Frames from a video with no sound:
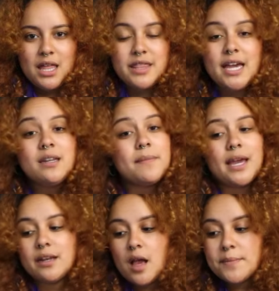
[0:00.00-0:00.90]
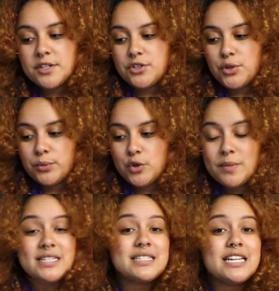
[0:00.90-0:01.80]
Then a man comes into the
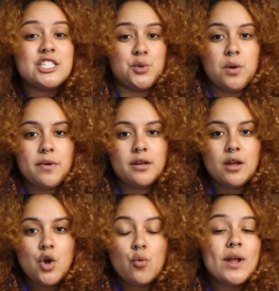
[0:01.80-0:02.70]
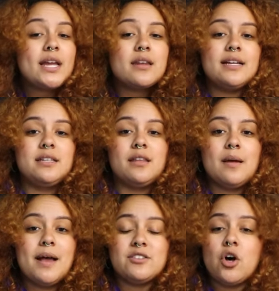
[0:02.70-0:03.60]
room and sees the women, recognizing
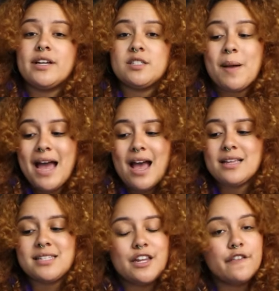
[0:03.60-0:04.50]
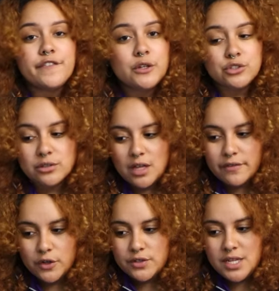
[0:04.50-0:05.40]
them as all his past and future
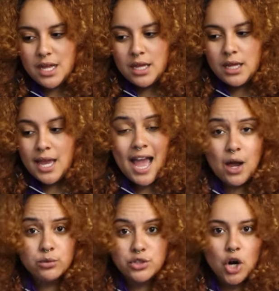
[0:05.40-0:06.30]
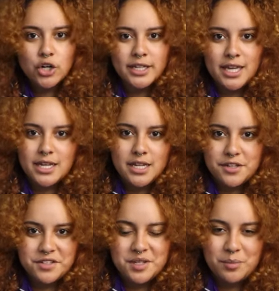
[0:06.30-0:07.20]
lovers. "How dark it
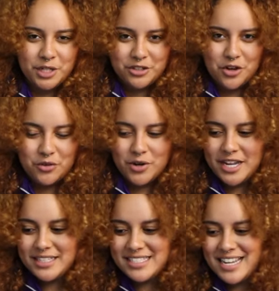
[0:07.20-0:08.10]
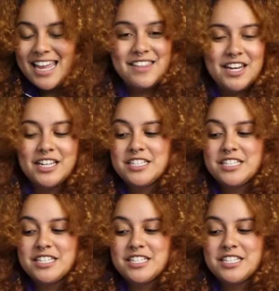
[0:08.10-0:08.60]
is," Breton writes. He then